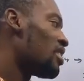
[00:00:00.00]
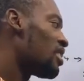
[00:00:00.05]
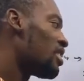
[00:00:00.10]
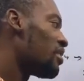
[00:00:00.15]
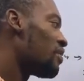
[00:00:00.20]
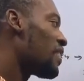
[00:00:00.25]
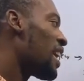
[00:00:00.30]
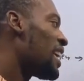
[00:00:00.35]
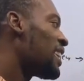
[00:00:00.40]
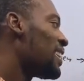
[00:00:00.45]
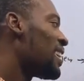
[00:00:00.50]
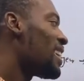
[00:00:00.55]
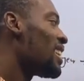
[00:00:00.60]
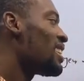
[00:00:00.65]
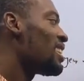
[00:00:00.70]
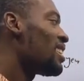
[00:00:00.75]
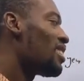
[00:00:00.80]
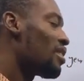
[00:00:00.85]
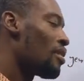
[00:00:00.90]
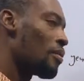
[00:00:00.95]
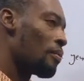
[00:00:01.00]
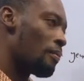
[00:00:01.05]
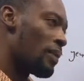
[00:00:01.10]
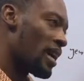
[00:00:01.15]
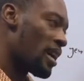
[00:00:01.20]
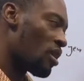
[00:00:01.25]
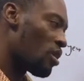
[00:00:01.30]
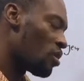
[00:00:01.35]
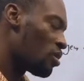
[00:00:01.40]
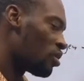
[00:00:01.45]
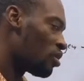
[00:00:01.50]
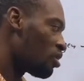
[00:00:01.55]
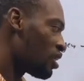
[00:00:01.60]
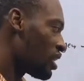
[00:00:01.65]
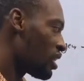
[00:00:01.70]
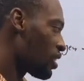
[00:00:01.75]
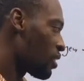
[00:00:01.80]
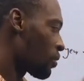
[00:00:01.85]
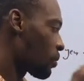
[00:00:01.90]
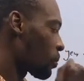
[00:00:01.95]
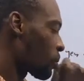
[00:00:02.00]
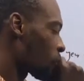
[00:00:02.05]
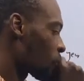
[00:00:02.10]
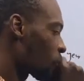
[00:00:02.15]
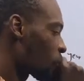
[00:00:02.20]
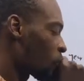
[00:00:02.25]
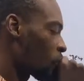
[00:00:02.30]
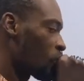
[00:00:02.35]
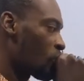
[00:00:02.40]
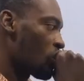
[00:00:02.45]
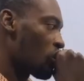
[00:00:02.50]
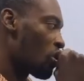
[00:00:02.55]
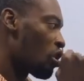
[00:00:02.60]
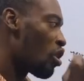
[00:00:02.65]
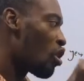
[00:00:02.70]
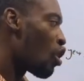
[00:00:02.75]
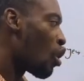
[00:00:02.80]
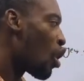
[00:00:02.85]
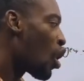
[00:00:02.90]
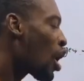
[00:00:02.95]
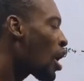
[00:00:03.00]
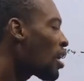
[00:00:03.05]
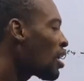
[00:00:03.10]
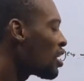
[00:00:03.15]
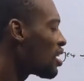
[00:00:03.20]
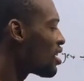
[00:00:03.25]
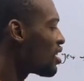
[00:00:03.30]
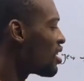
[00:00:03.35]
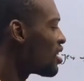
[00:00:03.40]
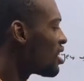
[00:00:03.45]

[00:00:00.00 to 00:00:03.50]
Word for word: divided by one hundred. Or,